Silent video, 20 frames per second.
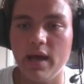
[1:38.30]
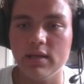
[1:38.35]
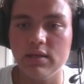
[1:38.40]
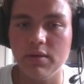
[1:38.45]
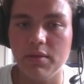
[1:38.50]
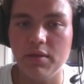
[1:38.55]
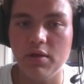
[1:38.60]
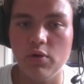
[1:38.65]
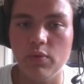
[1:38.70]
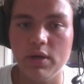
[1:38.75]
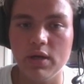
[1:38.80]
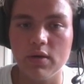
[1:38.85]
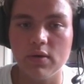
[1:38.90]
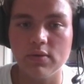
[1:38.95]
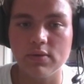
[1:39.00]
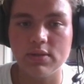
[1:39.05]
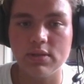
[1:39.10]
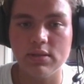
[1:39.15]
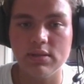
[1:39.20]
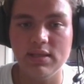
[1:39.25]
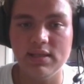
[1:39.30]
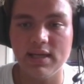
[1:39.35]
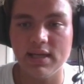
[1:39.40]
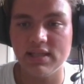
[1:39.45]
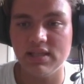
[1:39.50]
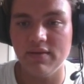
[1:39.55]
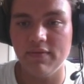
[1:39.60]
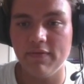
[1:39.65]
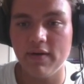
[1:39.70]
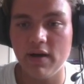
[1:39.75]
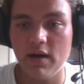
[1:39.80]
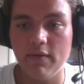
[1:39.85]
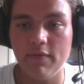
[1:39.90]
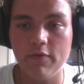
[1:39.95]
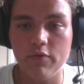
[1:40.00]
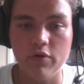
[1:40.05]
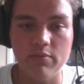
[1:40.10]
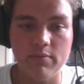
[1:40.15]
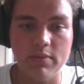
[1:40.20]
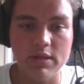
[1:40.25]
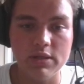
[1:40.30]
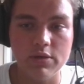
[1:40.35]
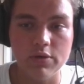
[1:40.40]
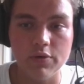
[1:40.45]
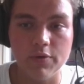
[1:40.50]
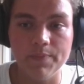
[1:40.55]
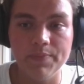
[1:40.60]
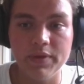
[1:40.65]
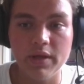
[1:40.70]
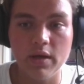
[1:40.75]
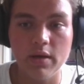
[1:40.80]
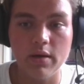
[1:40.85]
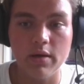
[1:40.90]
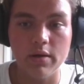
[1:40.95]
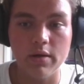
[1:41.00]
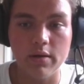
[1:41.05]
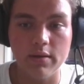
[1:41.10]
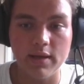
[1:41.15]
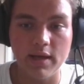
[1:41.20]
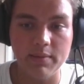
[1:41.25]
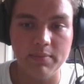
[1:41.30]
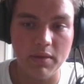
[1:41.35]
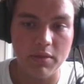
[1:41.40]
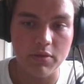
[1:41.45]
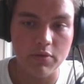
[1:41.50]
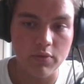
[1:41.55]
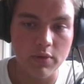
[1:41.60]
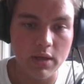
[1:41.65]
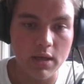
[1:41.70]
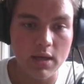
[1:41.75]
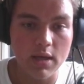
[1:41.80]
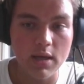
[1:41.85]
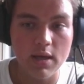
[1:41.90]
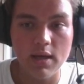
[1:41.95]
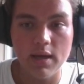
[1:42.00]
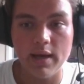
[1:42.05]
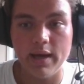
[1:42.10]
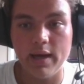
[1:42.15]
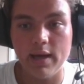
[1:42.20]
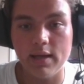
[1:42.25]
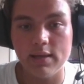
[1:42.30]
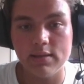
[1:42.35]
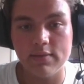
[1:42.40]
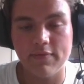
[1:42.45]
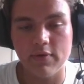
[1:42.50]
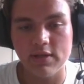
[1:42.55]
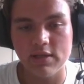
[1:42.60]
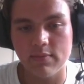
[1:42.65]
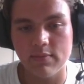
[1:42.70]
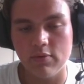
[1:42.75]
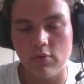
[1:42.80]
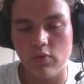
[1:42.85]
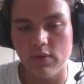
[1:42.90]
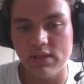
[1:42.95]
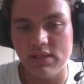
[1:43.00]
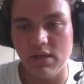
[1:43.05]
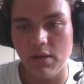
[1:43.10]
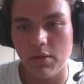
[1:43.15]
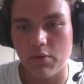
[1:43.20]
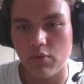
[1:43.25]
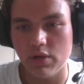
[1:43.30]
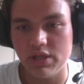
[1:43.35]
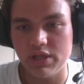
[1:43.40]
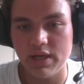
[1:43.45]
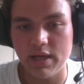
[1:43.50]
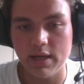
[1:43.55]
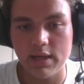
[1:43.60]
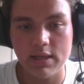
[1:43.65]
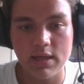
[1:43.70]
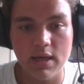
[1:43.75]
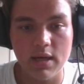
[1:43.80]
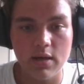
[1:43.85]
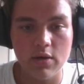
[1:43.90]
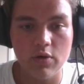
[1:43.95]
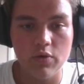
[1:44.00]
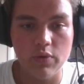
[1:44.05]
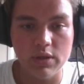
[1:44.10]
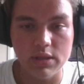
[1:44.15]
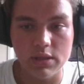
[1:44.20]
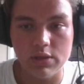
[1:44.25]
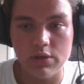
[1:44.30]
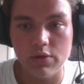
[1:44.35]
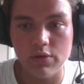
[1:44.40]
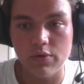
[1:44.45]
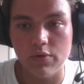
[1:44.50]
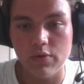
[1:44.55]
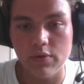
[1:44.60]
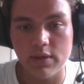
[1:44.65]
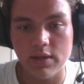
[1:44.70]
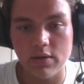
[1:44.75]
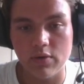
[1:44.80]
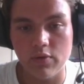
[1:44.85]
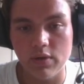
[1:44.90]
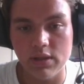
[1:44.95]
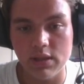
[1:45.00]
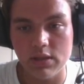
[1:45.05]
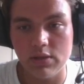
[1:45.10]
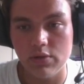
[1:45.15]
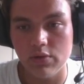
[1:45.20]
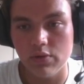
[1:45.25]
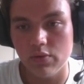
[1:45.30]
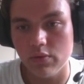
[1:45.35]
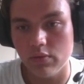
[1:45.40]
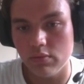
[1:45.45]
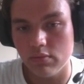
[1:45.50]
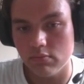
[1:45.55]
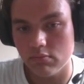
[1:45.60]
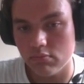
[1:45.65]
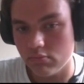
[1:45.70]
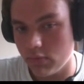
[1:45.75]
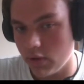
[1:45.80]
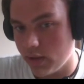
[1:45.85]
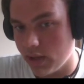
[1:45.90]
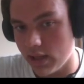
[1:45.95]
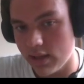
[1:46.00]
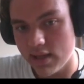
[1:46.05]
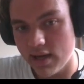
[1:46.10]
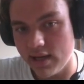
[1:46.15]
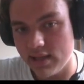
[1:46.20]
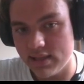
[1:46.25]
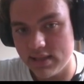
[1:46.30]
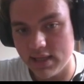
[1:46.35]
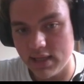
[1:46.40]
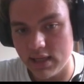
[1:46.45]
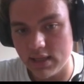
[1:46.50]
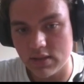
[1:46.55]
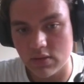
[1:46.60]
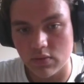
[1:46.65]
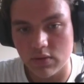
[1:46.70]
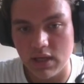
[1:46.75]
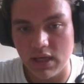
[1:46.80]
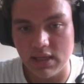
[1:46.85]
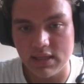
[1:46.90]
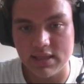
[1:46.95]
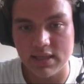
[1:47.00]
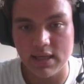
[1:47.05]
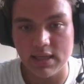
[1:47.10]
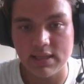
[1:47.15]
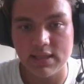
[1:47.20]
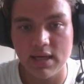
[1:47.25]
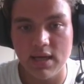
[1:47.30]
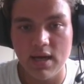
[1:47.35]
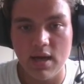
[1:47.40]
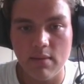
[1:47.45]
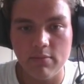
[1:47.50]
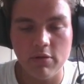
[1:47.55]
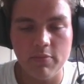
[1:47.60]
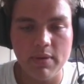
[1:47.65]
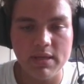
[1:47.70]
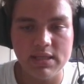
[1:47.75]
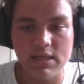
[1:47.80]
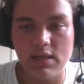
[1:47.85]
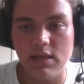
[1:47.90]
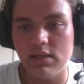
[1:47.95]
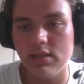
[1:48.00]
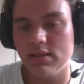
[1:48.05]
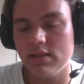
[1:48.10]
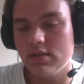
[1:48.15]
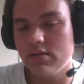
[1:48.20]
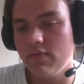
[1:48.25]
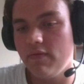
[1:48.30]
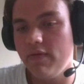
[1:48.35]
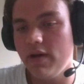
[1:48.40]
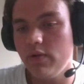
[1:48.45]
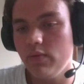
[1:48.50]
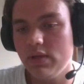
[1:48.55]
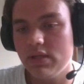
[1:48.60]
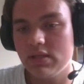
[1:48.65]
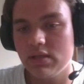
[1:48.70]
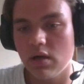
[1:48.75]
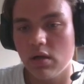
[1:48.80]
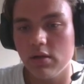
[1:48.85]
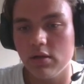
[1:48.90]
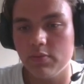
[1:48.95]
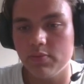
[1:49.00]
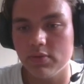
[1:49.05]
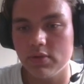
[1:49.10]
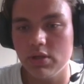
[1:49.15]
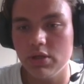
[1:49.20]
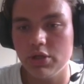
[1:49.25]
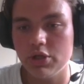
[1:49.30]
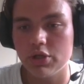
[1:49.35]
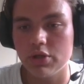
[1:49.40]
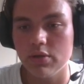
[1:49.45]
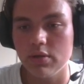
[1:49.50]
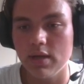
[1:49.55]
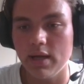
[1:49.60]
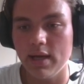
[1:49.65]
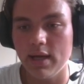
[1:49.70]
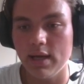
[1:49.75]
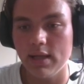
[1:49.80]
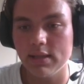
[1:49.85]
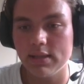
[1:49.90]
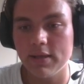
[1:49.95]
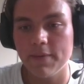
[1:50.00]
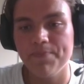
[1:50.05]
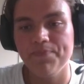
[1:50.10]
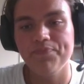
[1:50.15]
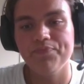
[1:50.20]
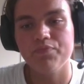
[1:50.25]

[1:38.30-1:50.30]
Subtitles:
And the theory goes d takes c5, queen b2, knight b3, and for example, queen c3 check, queen d2, queen d2. Okay, knight takes or king takes. But basically, this is a very solid position, and